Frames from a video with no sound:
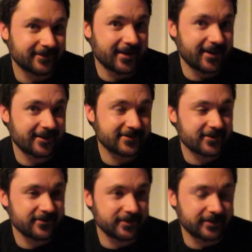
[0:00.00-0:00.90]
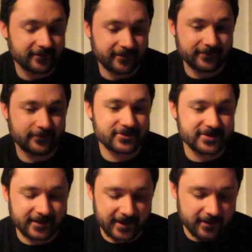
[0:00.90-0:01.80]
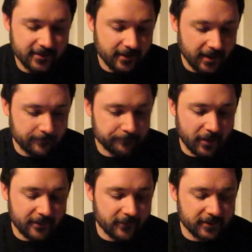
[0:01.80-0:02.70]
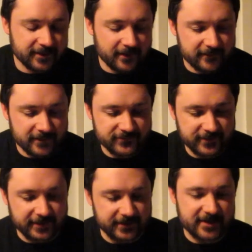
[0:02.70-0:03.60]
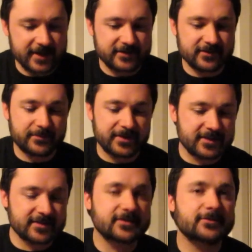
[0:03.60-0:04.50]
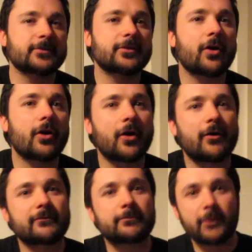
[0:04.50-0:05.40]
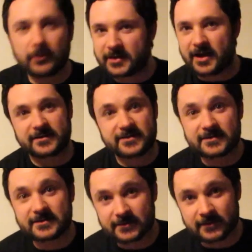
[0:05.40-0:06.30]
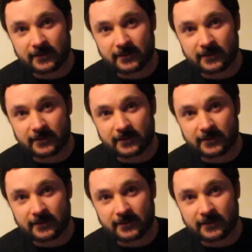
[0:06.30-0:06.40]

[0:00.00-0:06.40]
Yeah, so I've been like watching that. But I find another thing that's really good is I've been listening to a lot of podcasts.